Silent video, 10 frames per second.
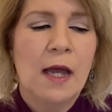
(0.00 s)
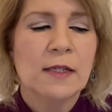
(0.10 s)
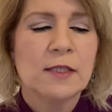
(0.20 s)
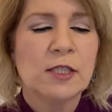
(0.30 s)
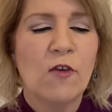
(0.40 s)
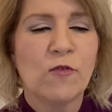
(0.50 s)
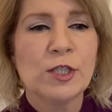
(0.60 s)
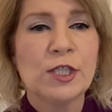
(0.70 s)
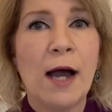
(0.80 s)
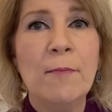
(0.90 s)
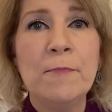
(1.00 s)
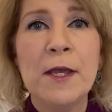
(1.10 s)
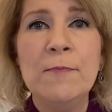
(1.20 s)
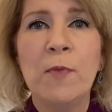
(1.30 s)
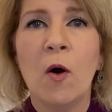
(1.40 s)
And so for some
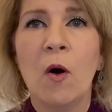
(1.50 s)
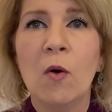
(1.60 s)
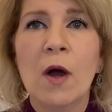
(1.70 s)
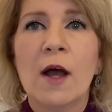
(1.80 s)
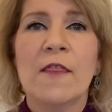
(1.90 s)
people,